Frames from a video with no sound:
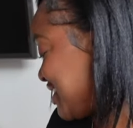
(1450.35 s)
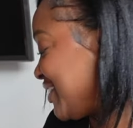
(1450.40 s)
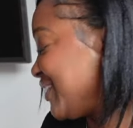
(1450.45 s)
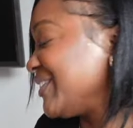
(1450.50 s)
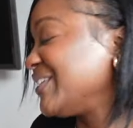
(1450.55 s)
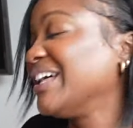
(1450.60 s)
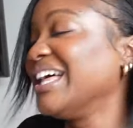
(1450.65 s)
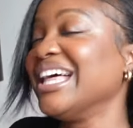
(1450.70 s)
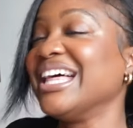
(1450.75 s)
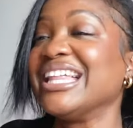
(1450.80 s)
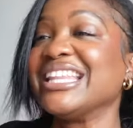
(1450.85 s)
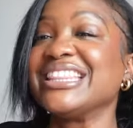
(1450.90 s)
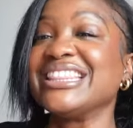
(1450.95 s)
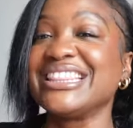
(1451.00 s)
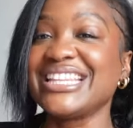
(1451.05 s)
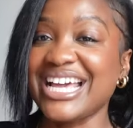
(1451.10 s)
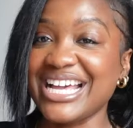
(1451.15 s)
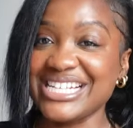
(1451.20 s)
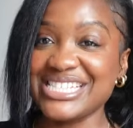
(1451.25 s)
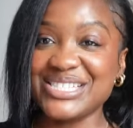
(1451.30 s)
so
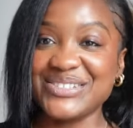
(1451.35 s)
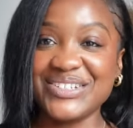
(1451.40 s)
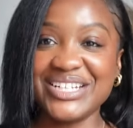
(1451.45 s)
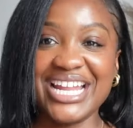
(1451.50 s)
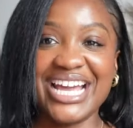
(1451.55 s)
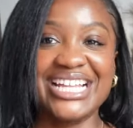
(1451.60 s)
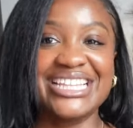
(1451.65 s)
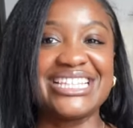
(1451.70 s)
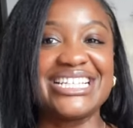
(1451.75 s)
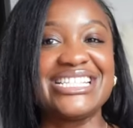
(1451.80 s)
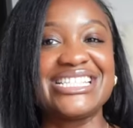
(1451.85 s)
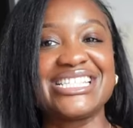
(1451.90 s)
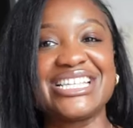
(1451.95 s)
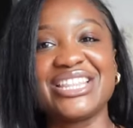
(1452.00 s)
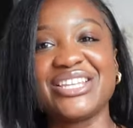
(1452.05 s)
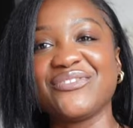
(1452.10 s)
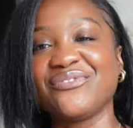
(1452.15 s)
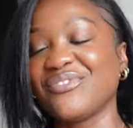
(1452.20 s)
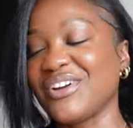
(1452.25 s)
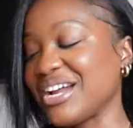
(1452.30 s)
last but not least in
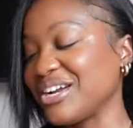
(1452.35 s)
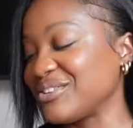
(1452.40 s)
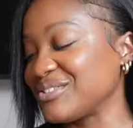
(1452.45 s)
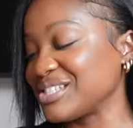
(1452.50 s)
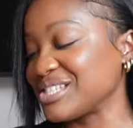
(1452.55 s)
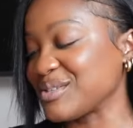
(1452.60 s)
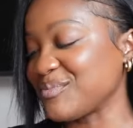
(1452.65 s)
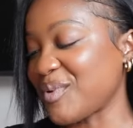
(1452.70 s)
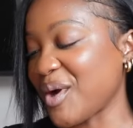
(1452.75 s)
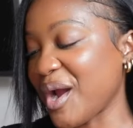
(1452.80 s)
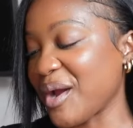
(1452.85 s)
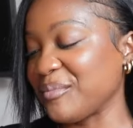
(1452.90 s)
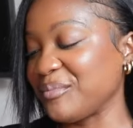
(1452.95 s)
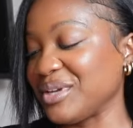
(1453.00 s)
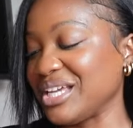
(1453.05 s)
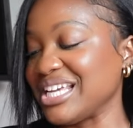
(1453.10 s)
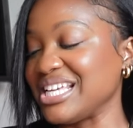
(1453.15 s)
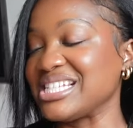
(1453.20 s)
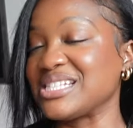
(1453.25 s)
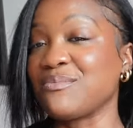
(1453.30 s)
the fragrance
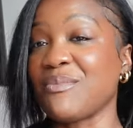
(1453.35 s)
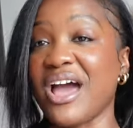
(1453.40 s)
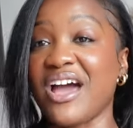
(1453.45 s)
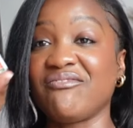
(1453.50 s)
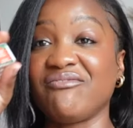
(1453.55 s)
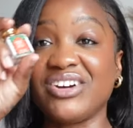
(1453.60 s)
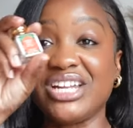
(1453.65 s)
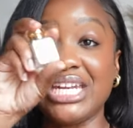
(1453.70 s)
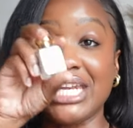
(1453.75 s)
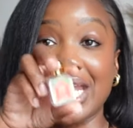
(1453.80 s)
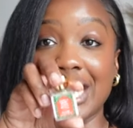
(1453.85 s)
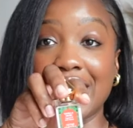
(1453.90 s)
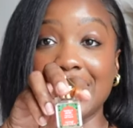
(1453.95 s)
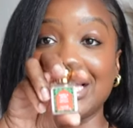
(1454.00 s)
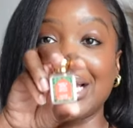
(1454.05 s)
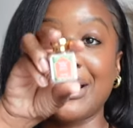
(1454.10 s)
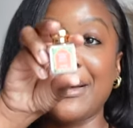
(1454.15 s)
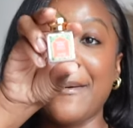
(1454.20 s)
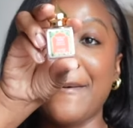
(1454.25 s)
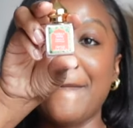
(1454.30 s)
department is my
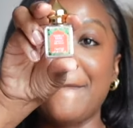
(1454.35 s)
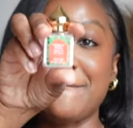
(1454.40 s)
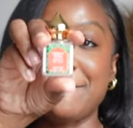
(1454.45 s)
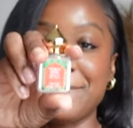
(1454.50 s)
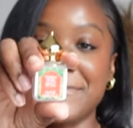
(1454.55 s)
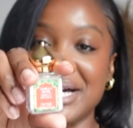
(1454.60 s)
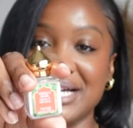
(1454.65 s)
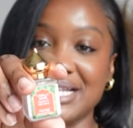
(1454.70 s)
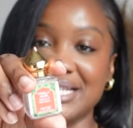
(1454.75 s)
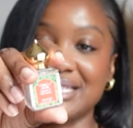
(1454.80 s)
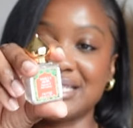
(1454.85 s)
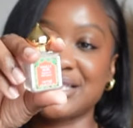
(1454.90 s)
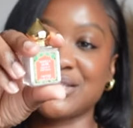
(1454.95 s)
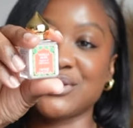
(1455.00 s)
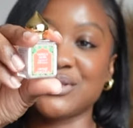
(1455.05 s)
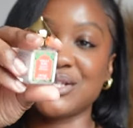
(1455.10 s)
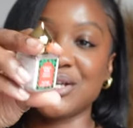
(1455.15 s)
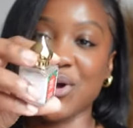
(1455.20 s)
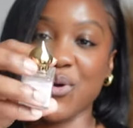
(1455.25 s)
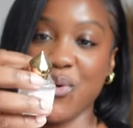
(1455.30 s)
vanilla musk
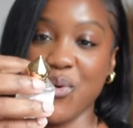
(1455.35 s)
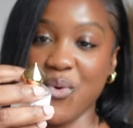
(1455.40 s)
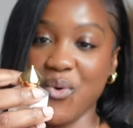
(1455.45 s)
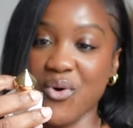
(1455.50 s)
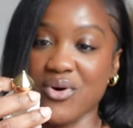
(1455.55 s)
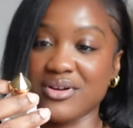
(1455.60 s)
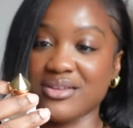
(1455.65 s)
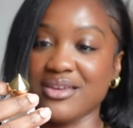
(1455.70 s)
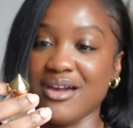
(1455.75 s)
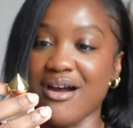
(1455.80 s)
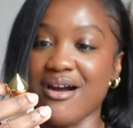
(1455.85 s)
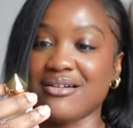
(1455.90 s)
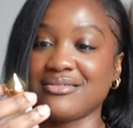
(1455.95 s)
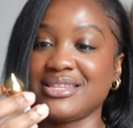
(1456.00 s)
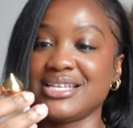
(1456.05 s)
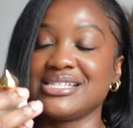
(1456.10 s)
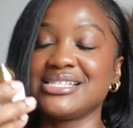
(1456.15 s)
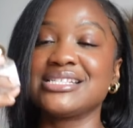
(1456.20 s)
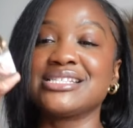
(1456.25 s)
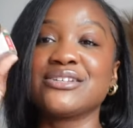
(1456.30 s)
oil, y'all.
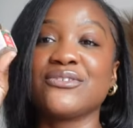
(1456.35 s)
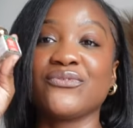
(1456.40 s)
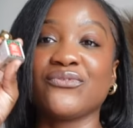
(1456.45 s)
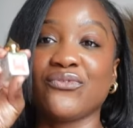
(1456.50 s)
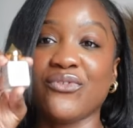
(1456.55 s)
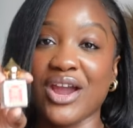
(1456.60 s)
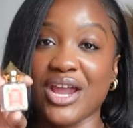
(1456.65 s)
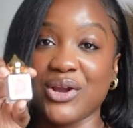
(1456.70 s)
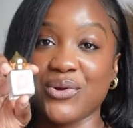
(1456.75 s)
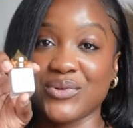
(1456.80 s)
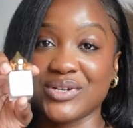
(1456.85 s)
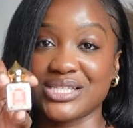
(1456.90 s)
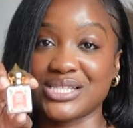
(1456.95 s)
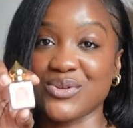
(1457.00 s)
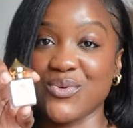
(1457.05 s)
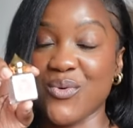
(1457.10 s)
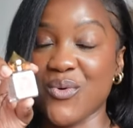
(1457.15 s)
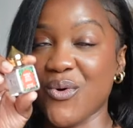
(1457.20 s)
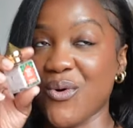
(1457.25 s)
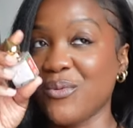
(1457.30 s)
This is a fragrance
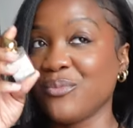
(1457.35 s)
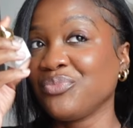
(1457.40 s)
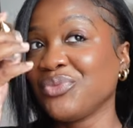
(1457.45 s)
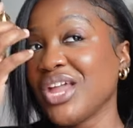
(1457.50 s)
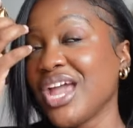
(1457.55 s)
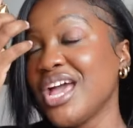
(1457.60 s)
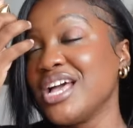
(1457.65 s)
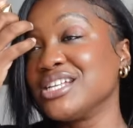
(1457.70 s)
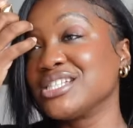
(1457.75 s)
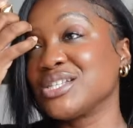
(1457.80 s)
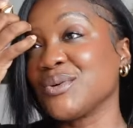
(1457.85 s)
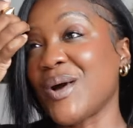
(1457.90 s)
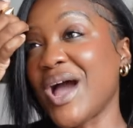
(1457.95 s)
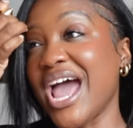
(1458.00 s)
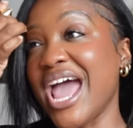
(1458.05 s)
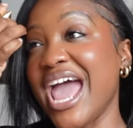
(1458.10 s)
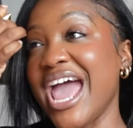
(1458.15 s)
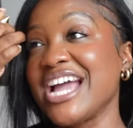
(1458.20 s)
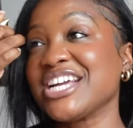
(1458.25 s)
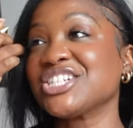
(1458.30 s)
oil. So
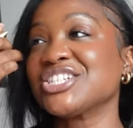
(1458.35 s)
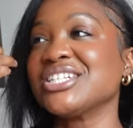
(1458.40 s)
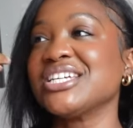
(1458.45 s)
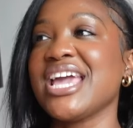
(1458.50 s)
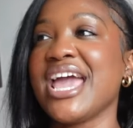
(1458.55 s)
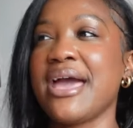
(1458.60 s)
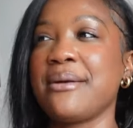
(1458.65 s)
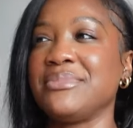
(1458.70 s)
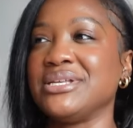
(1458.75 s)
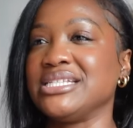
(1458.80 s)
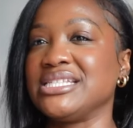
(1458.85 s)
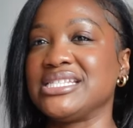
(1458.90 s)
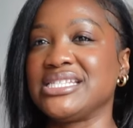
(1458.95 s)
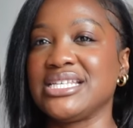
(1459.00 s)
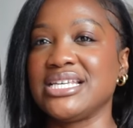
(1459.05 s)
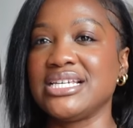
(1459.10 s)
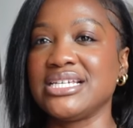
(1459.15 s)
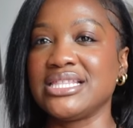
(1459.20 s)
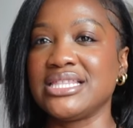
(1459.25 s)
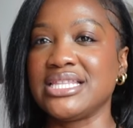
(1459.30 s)
I actually have been
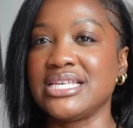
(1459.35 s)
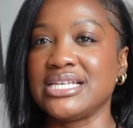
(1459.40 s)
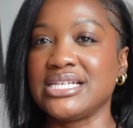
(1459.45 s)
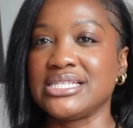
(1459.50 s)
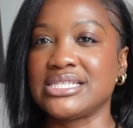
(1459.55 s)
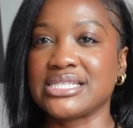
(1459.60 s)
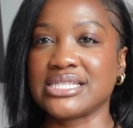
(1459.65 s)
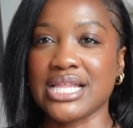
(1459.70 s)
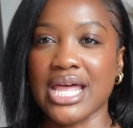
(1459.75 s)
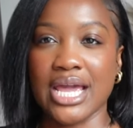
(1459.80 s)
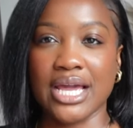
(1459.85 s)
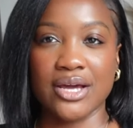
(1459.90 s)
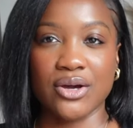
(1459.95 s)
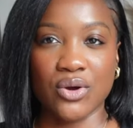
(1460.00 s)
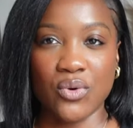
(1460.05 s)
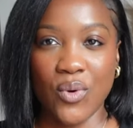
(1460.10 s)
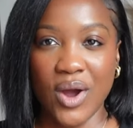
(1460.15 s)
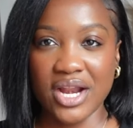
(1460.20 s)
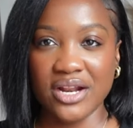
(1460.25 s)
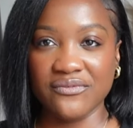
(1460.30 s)
seeing this like
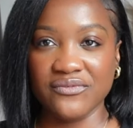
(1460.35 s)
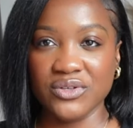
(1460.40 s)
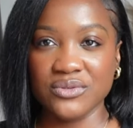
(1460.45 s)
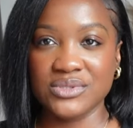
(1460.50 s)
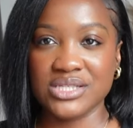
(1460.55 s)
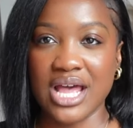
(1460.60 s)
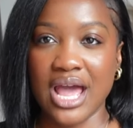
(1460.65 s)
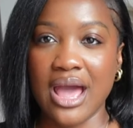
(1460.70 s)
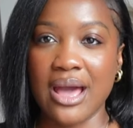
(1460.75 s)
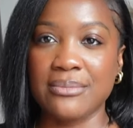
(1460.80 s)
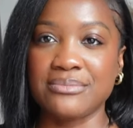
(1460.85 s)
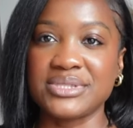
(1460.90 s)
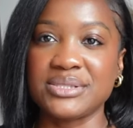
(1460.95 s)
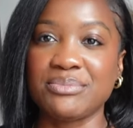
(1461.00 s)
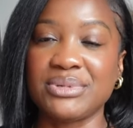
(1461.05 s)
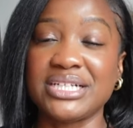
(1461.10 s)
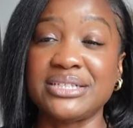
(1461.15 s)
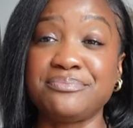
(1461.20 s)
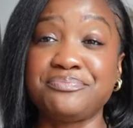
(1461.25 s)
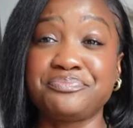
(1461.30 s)
quite a few times,
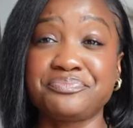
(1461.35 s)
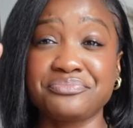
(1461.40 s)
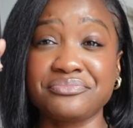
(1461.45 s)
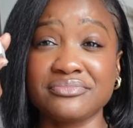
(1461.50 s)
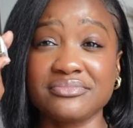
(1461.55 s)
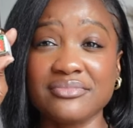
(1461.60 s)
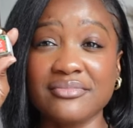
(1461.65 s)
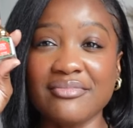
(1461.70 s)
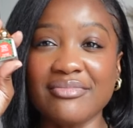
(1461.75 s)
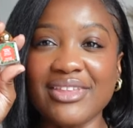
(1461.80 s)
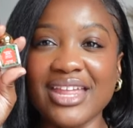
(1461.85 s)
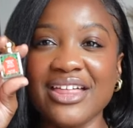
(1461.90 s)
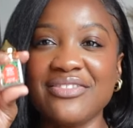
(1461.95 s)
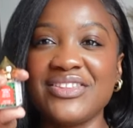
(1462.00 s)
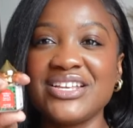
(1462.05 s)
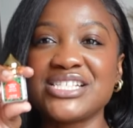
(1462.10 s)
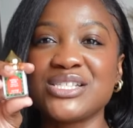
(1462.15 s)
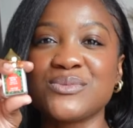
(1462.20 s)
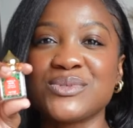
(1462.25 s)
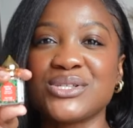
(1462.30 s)
but
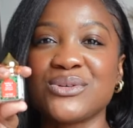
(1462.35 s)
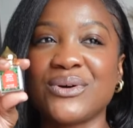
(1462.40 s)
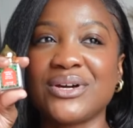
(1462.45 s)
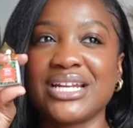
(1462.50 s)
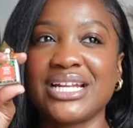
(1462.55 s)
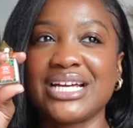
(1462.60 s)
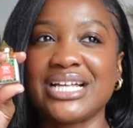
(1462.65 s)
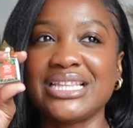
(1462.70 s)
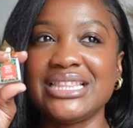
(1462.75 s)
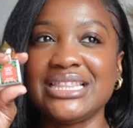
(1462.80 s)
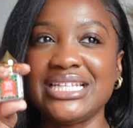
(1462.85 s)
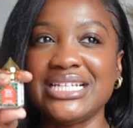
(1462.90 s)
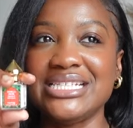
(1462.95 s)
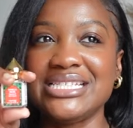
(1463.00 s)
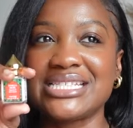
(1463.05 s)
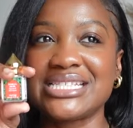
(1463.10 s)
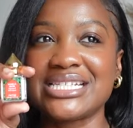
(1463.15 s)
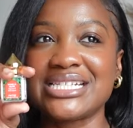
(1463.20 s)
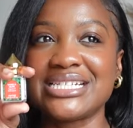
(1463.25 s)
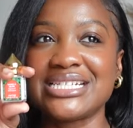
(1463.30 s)
this was on
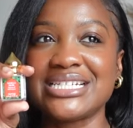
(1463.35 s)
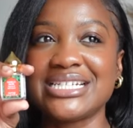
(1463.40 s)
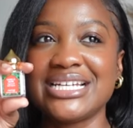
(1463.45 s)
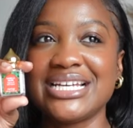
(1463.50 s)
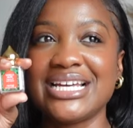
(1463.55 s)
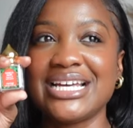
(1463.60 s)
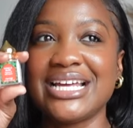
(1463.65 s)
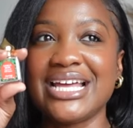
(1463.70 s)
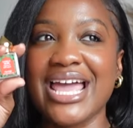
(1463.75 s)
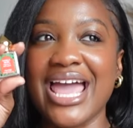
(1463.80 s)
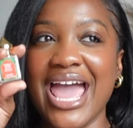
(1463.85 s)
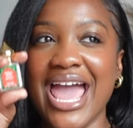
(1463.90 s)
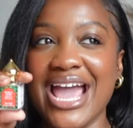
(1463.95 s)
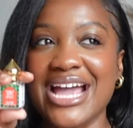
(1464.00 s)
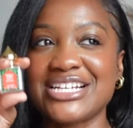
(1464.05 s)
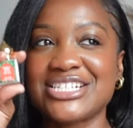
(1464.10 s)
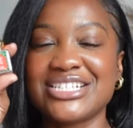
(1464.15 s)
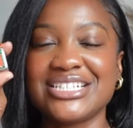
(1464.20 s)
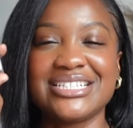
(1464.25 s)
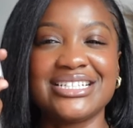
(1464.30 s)
Elisa
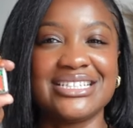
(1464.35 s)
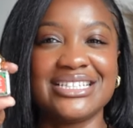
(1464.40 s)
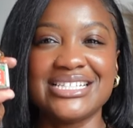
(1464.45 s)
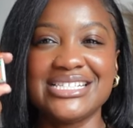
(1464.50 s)
Ashley.